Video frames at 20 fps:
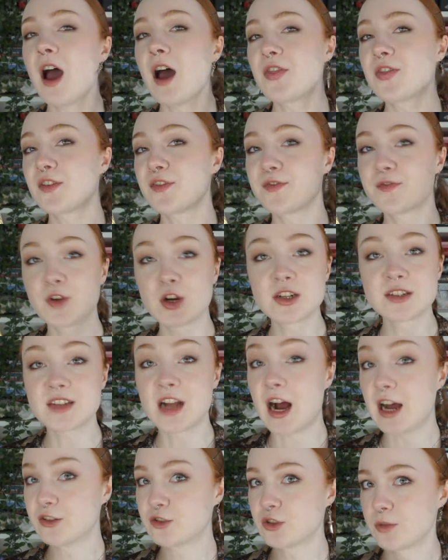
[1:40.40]
the first
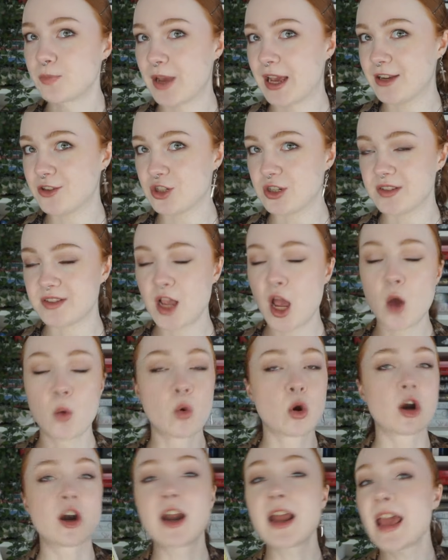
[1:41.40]
100 pages
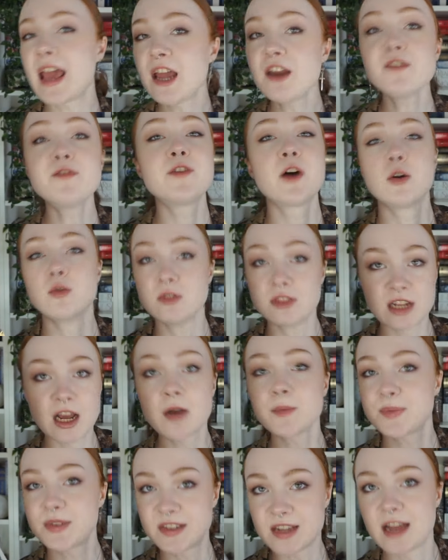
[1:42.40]
were info
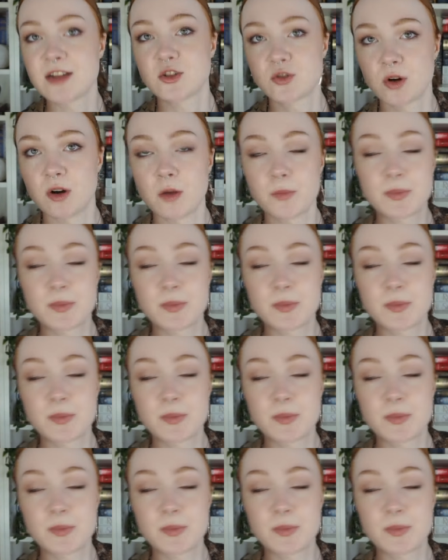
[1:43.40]
dump central